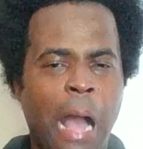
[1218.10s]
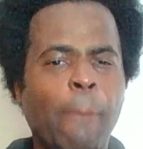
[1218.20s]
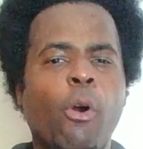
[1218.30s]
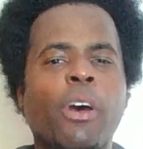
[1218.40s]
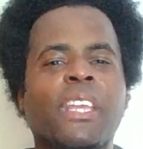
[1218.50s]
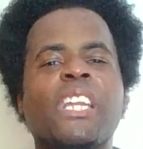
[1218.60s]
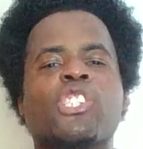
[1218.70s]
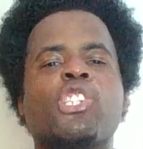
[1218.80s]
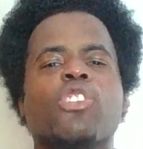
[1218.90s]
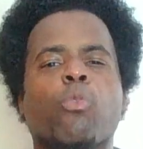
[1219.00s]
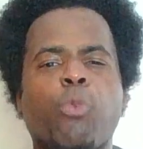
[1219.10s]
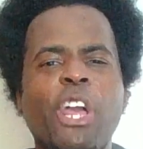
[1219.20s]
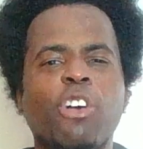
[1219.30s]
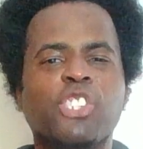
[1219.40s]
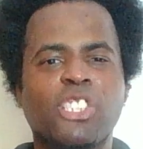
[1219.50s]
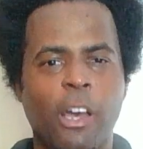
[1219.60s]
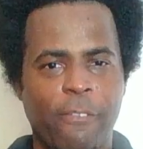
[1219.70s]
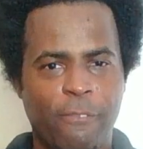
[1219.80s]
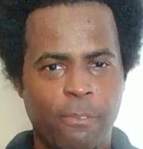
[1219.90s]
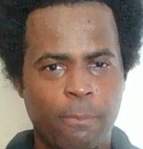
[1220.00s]
I'm going to get into the real
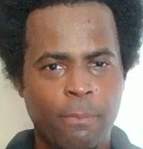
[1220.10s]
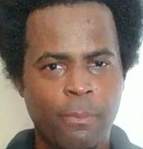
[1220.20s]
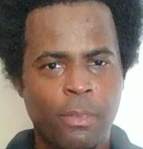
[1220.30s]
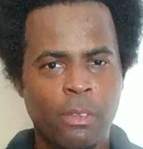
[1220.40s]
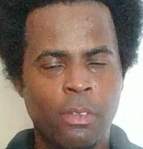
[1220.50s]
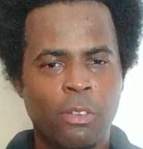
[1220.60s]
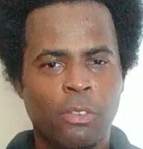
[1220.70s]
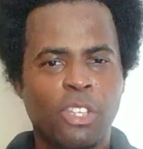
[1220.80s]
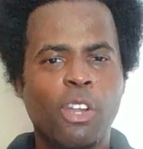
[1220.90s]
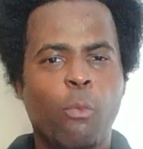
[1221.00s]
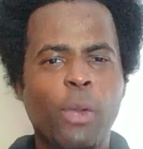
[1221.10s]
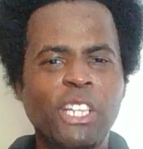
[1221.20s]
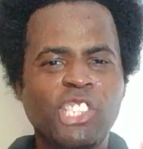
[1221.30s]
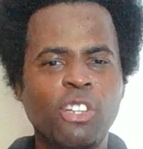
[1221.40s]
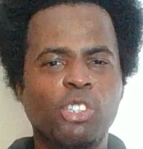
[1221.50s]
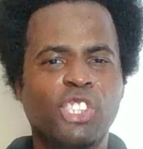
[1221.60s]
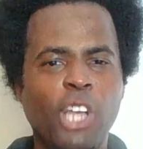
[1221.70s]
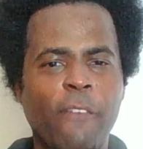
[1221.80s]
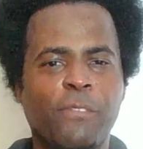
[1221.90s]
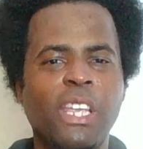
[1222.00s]
stuff, the original
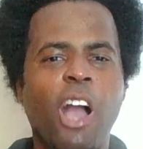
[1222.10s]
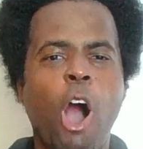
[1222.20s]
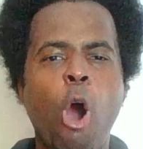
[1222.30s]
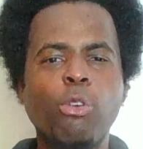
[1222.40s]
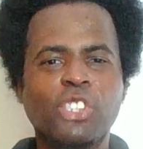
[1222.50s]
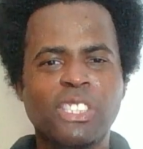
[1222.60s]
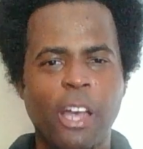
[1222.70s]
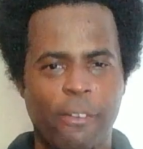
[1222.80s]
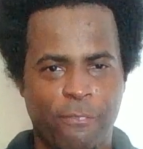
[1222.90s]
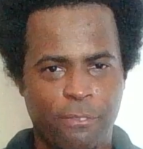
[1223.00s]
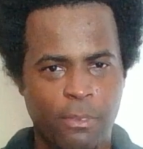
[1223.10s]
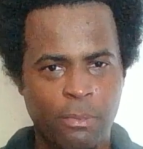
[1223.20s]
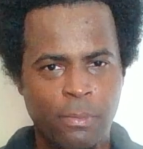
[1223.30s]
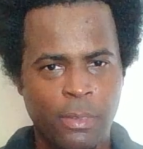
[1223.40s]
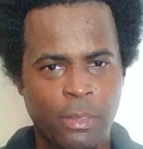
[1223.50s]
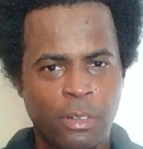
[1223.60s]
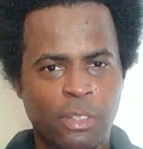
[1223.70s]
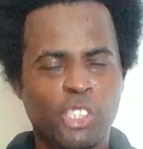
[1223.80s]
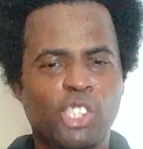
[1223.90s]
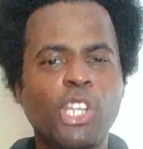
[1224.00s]
stuff, the old stuff,
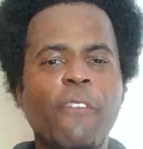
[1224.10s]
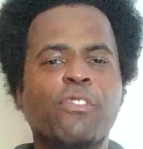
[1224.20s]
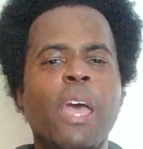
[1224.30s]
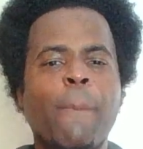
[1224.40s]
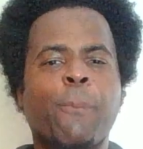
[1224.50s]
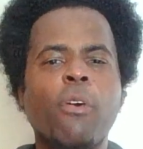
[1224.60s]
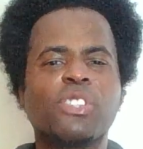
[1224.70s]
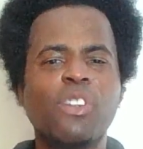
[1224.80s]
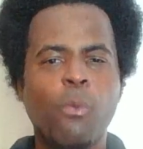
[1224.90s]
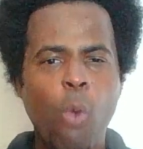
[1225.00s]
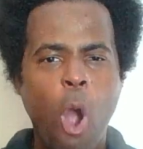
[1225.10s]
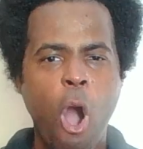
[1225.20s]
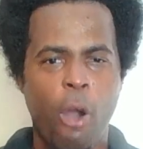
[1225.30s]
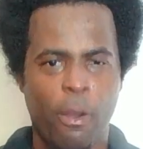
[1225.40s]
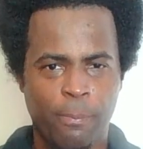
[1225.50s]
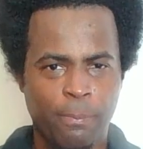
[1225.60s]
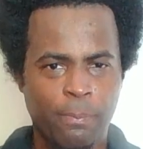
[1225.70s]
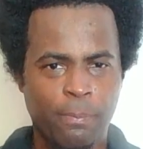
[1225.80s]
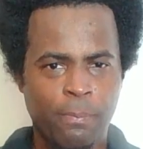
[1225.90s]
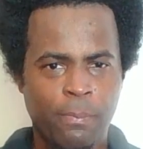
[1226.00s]
the stuff that proves them wrong,
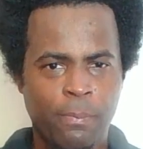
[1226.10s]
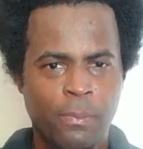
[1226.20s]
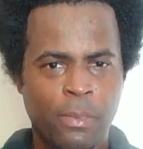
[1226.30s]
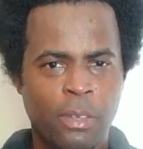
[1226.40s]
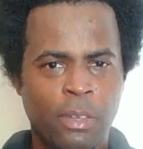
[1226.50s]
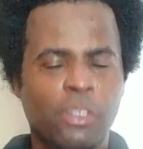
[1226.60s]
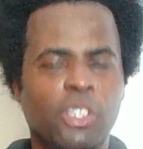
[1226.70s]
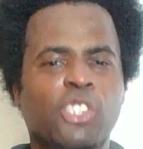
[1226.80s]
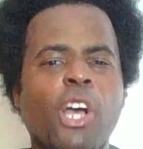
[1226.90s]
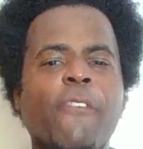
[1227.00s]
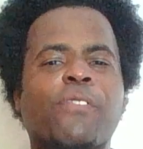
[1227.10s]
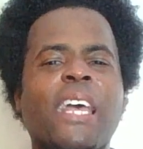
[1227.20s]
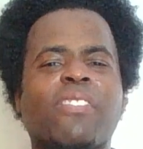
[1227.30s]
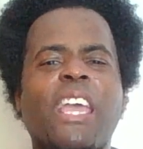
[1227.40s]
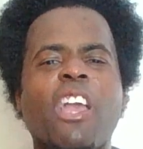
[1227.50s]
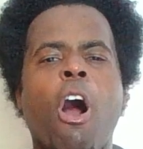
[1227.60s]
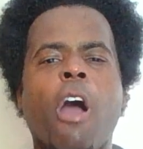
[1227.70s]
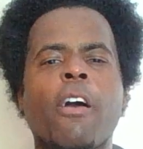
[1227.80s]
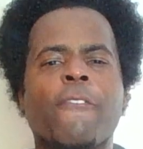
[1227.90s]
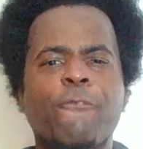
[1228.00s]
the stuff that they
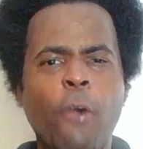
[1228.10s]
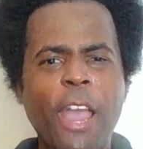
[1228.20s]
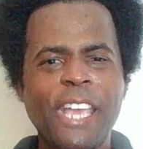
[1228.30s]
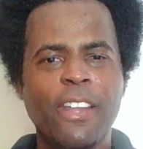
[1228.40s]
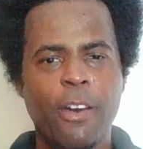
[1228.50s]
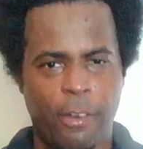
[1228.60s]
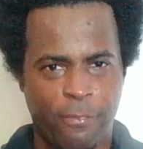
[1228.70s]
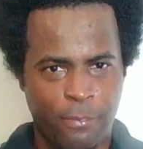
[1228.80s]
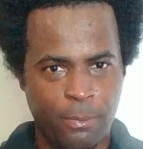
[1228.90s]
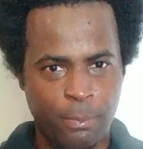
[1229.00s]
are afraid of